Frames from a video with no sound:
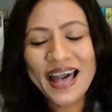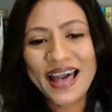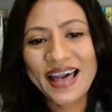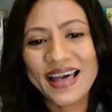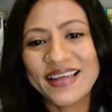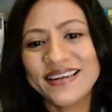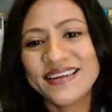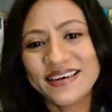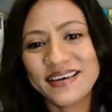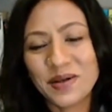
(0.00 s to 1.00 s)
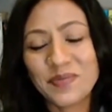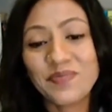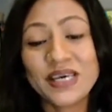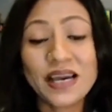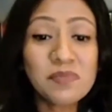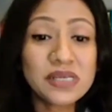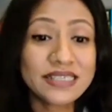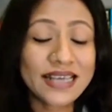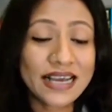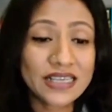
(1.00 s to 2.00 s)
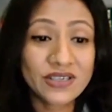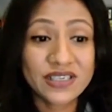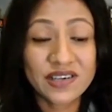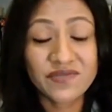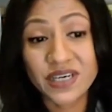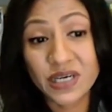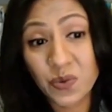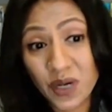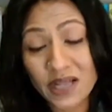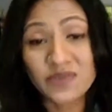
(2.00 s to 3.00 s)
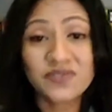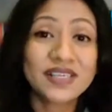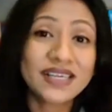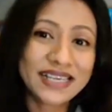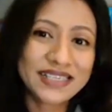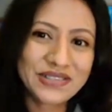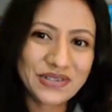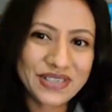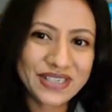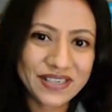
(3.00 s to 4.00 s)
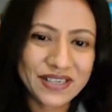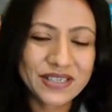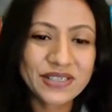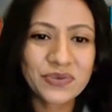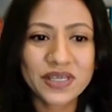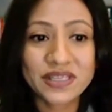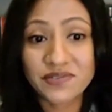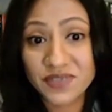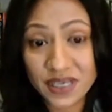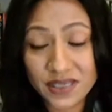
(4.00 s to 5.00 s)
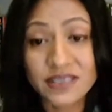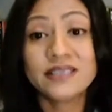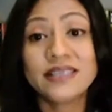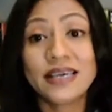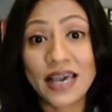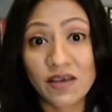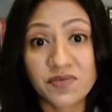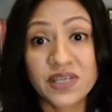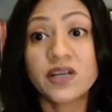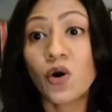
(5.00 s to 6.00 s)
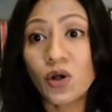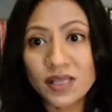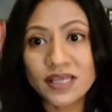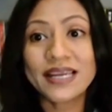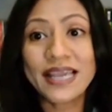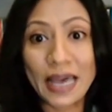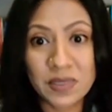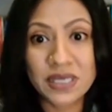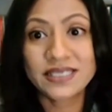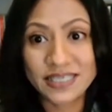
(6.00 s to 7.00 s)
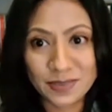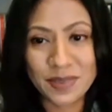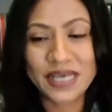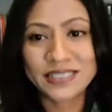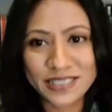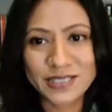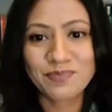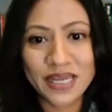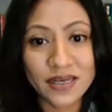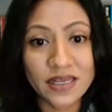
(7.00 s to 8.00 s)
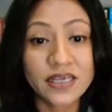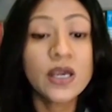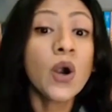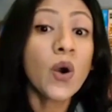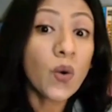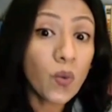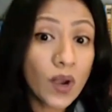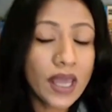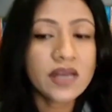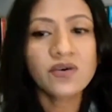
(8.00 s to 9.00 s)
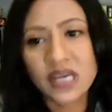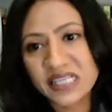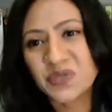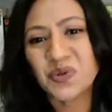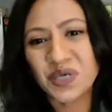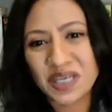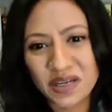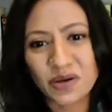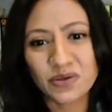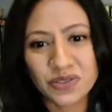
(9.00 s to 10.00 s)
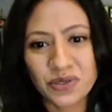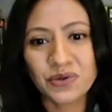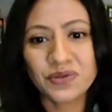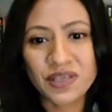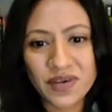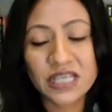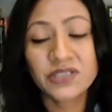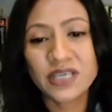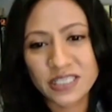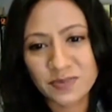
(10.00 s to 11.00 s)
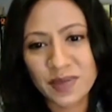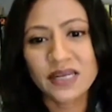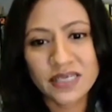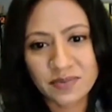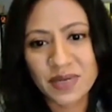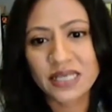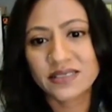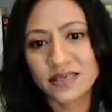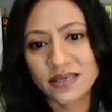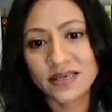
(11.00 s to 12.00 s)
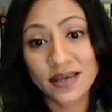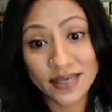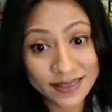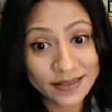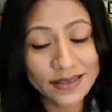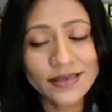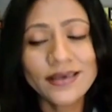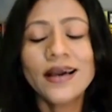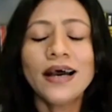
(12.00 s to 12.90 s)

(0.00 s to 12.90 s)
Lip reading: And the company's actually done very well over the last 3 years. What they've done is they have done all their CapEx expansion spending when rates were low. So they've actually expanded capacity nicely.